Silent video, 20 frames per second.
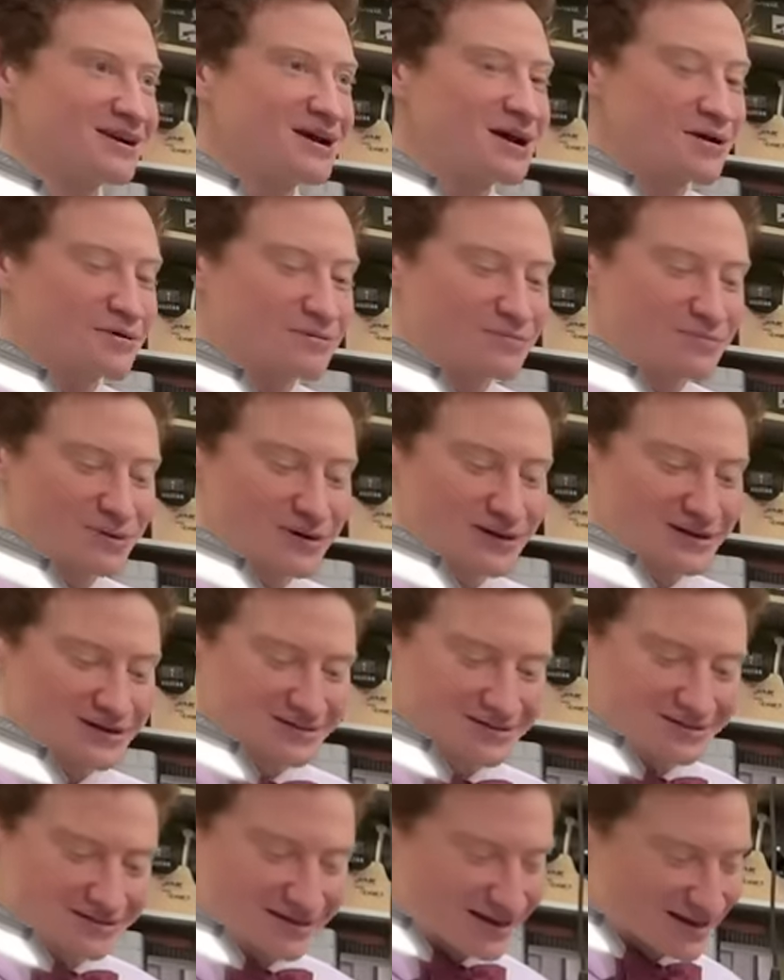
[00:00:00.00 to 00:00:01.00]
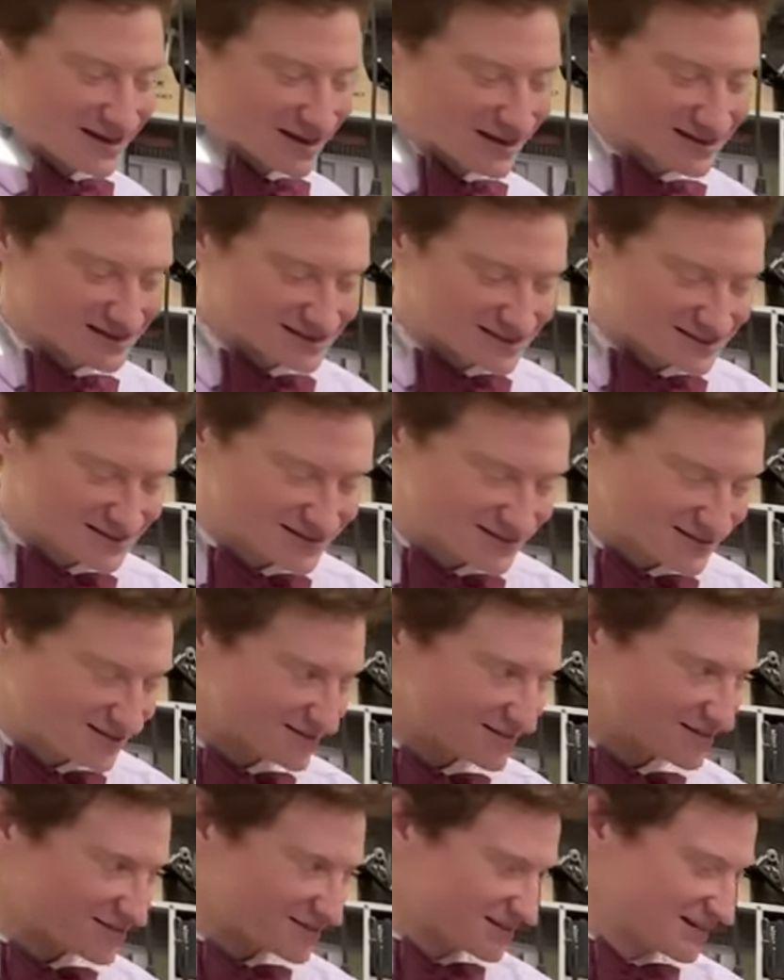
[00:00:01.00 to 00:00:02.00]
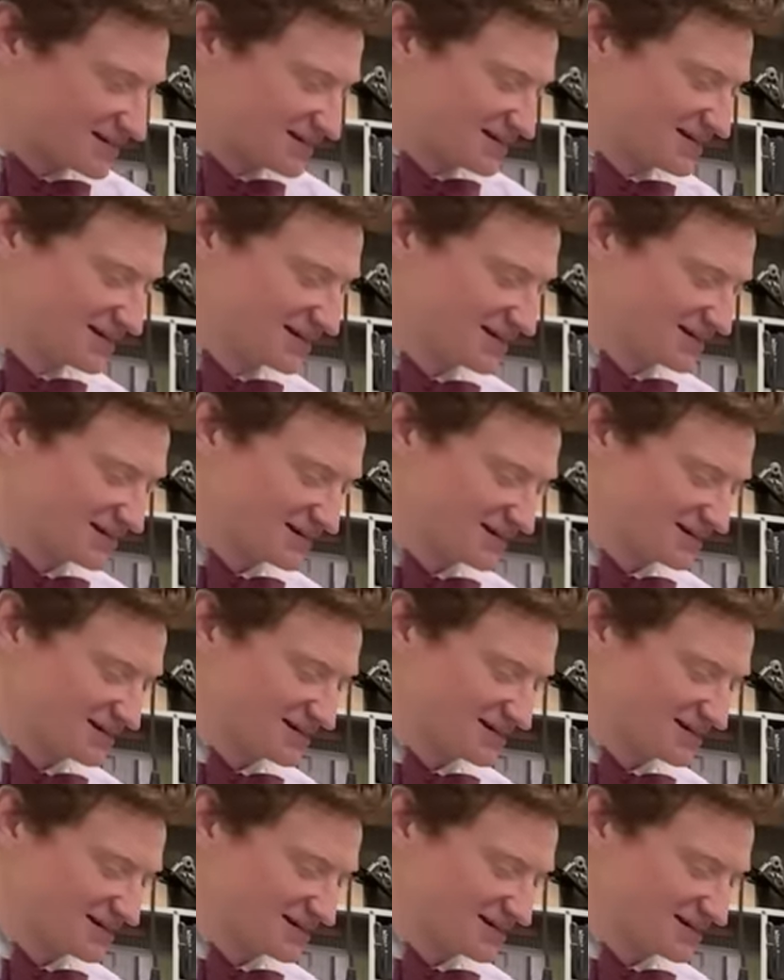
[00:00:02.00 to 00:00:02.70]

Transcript: So, know, what I uh, want yeah, to do is balance it